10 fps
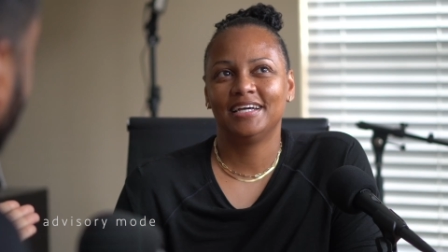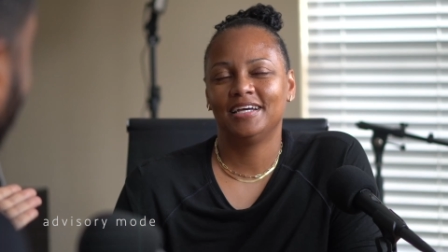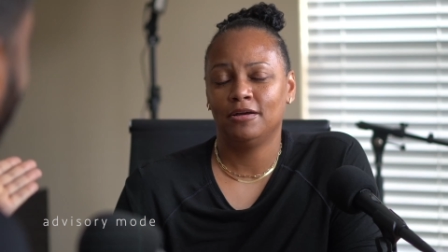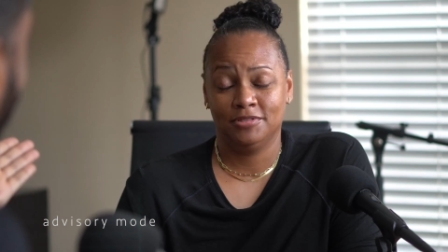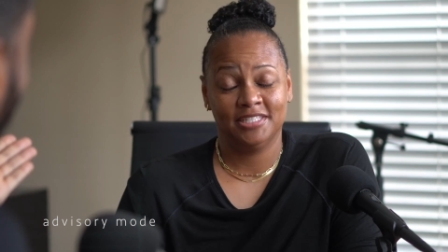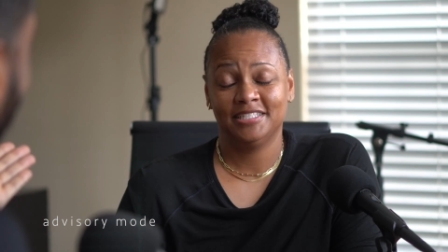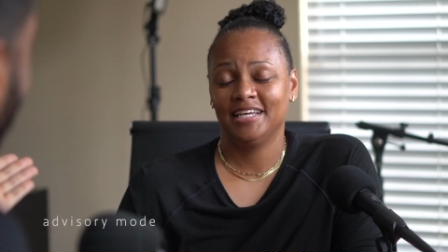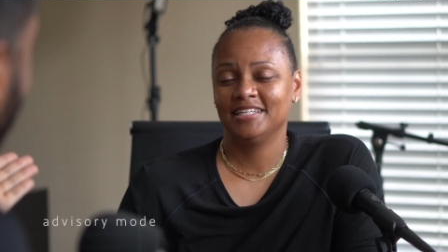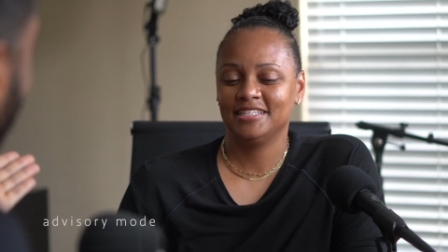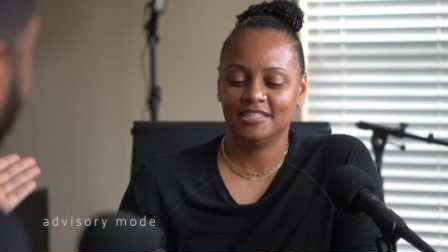I was going to
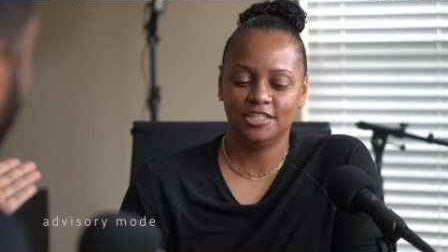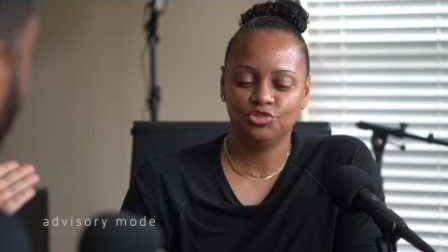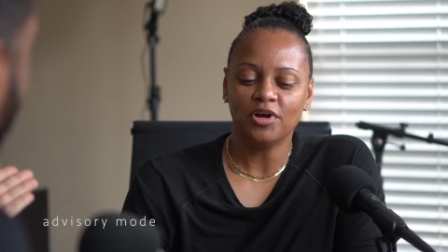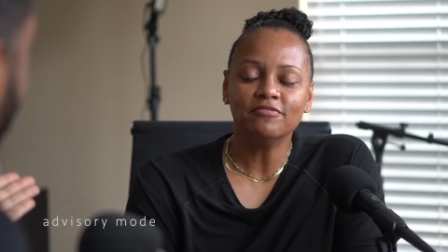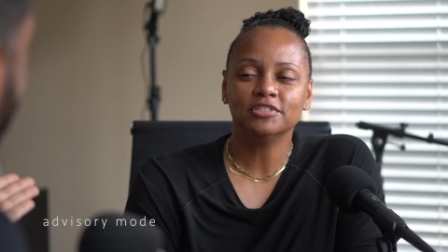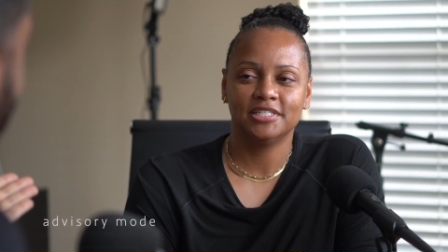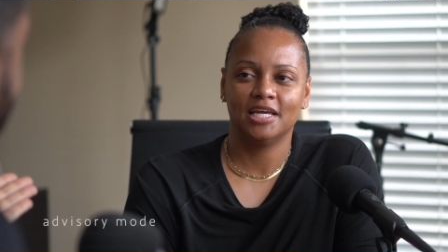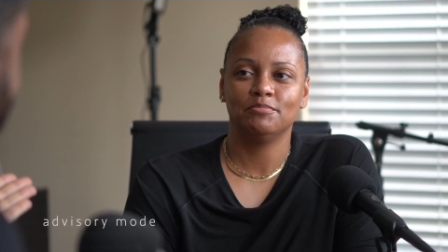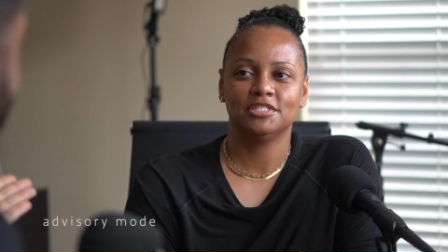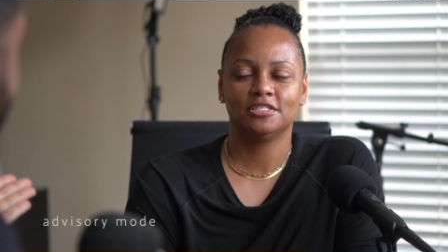say the travel
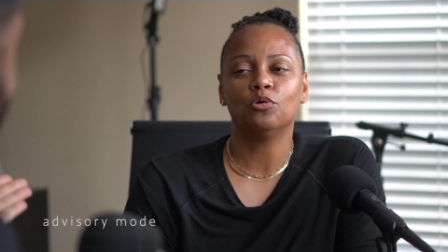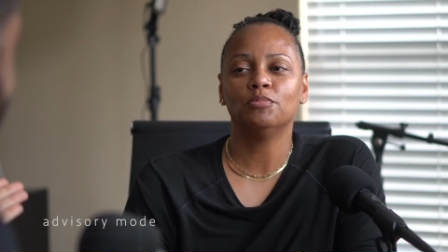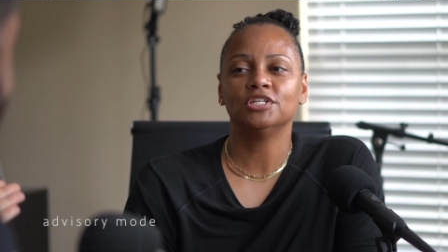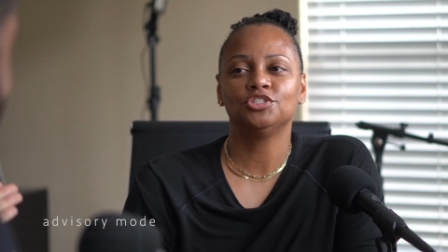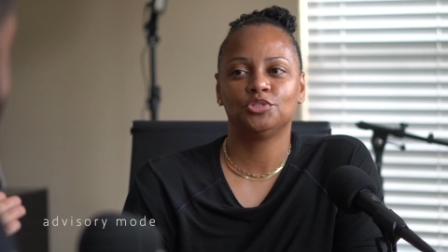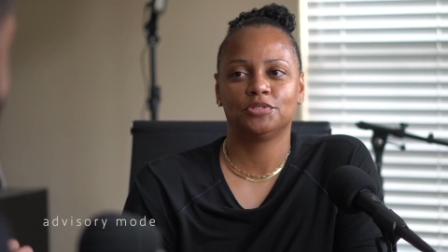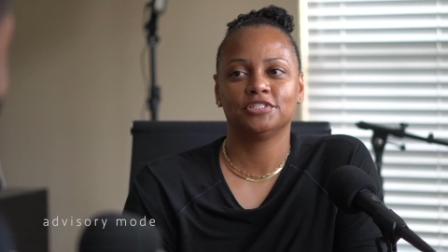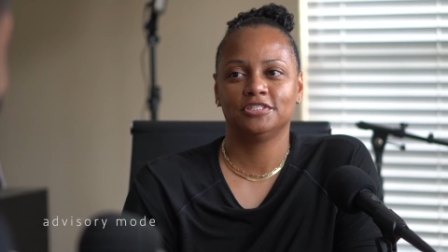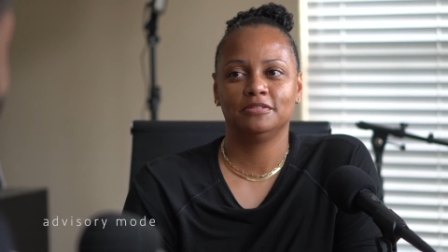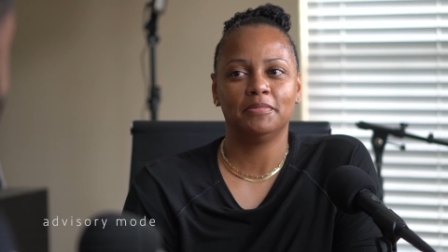time is so much
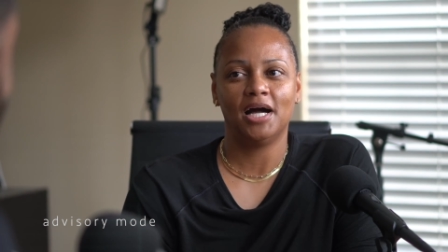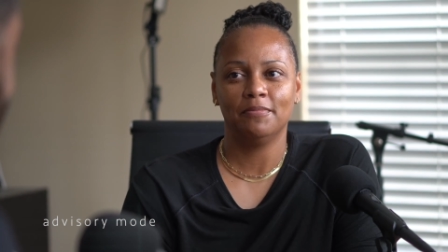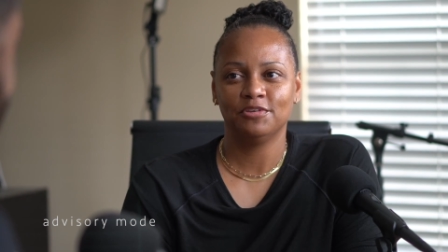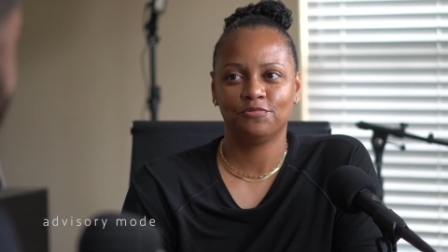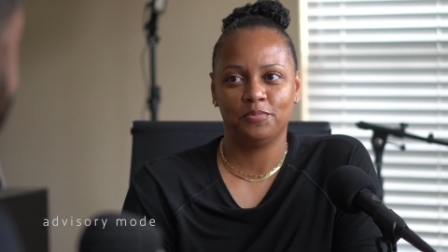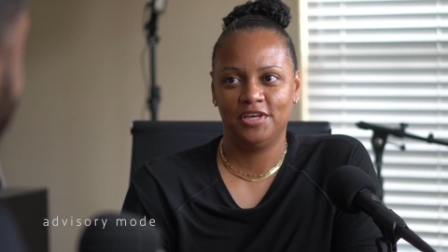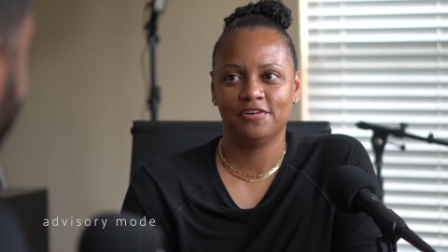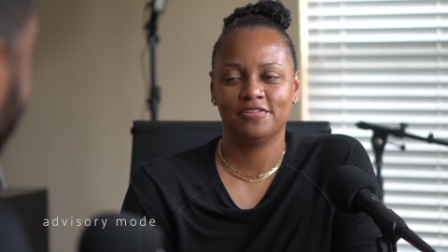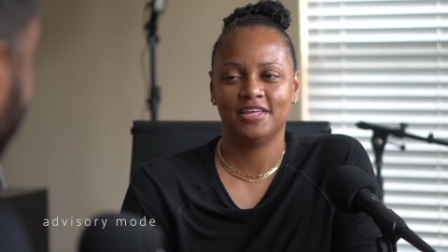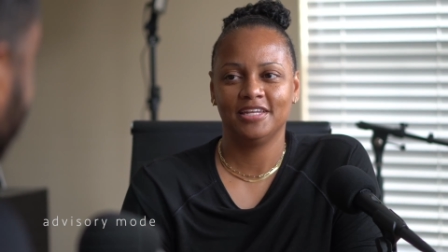shorter to the Bahamas from
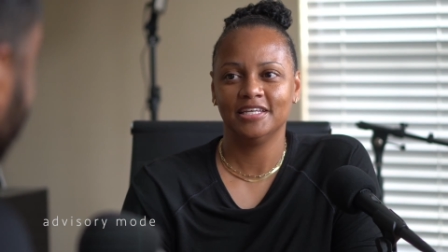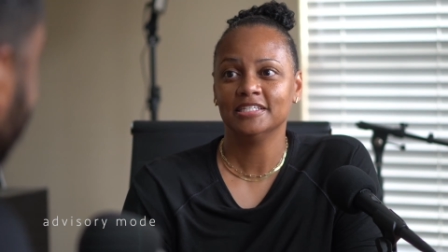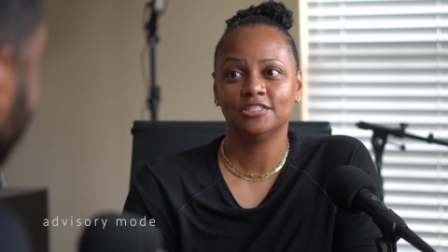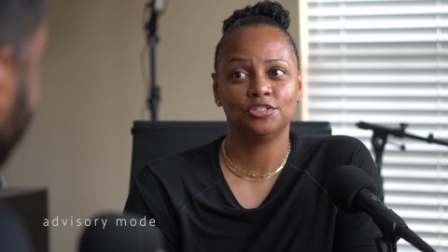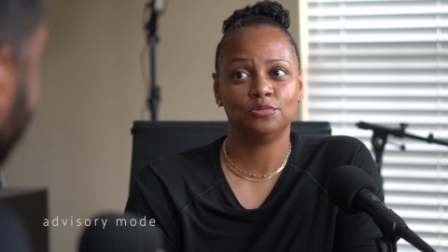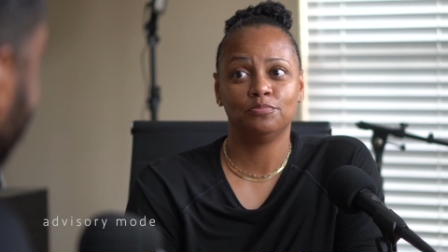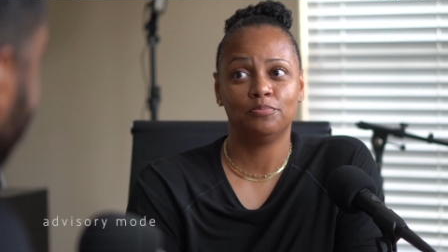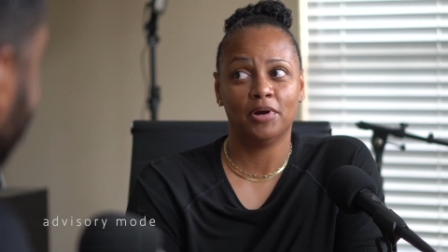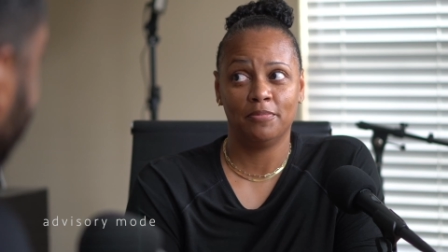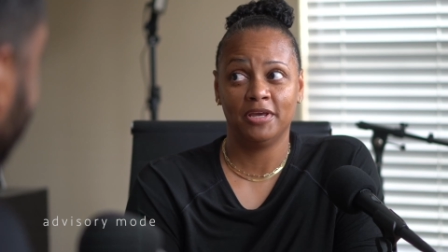here than it is to
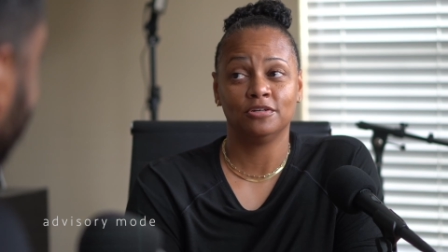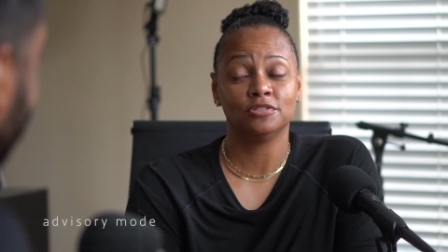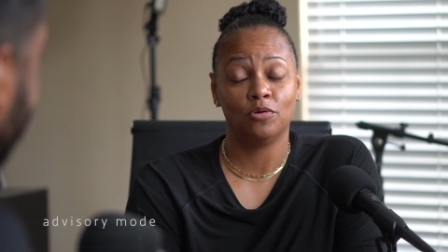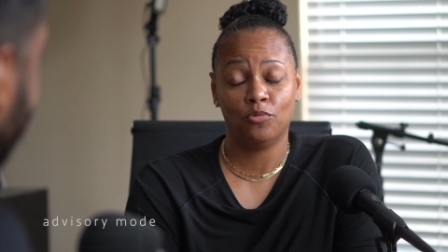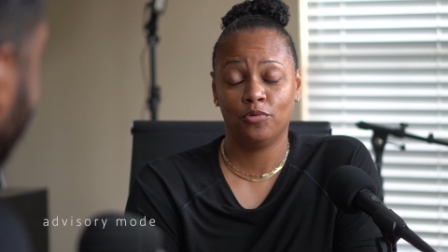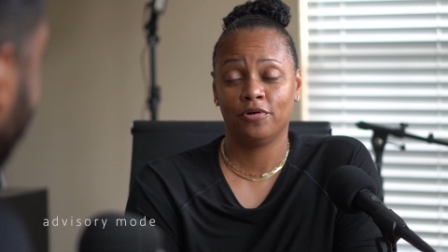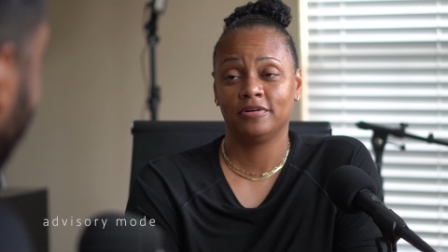Barbados or